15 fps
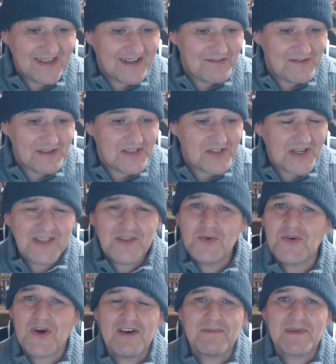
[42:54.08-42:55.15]
I really enjoy. I don't
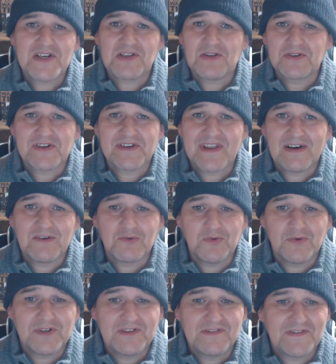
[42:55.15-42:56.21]
know how much longer that'll go
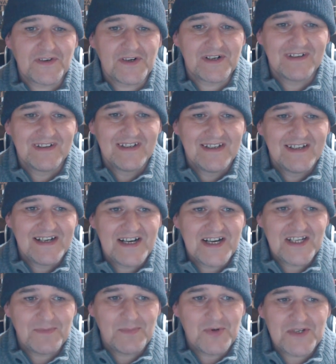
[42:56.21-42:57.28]
on for. I
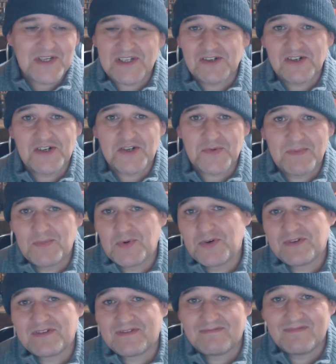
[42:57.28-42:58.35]
suppose as long as we're
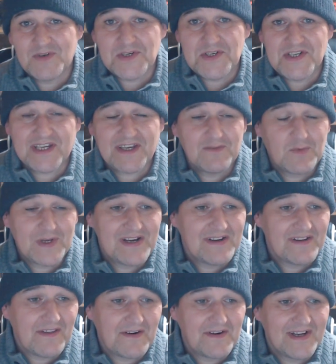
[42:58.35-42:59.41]
both not sick of one
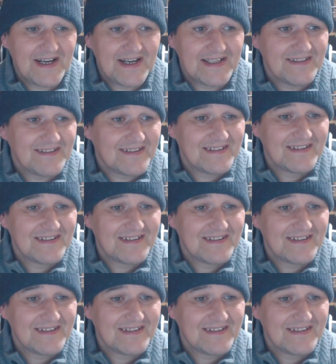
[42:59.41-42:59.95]
another and